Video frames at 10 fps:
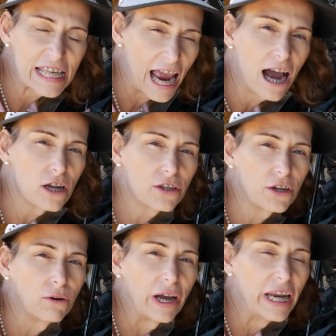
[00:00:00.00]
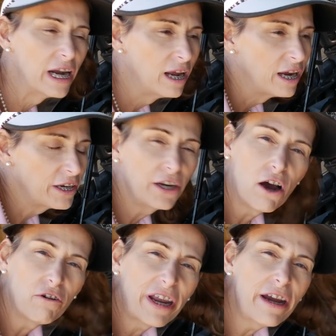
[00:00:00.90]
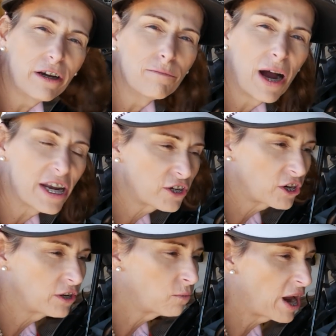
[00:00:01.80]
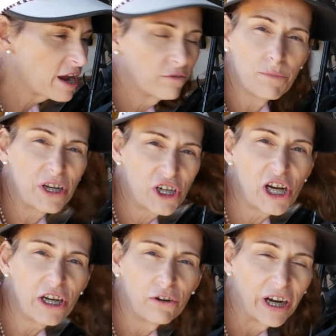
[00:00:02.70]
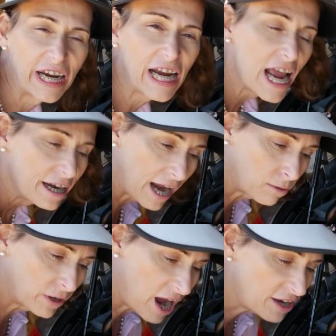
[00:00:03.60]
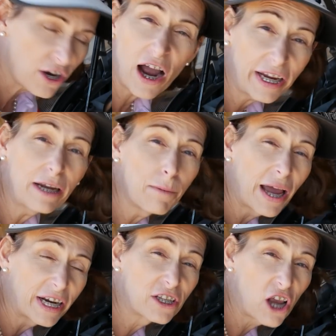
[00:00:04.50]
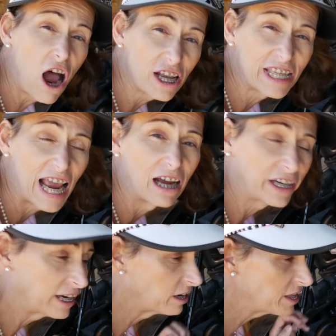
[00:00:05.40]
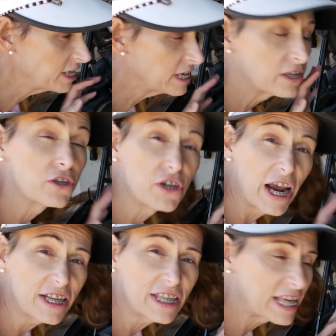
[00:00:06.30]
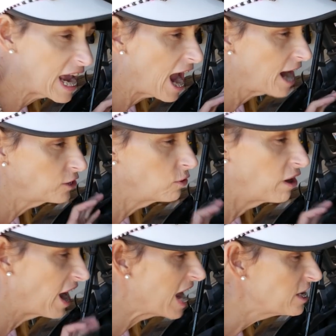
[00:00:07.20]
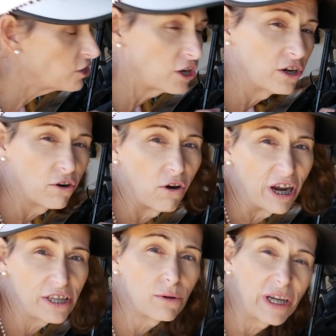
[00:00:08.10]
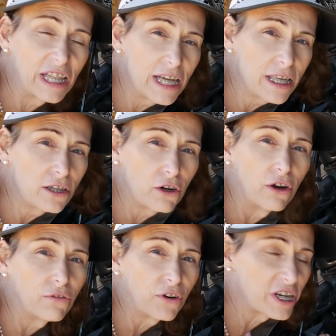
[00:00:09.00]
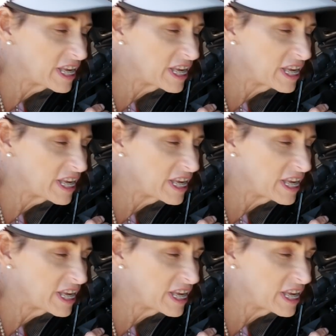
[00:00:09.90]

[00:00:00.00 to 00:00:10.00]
sound to it. You don't hear much in the way of machinery. Now, we're not talking about exhaust sound here. This is just the actual engine noise. So you can listen to it for a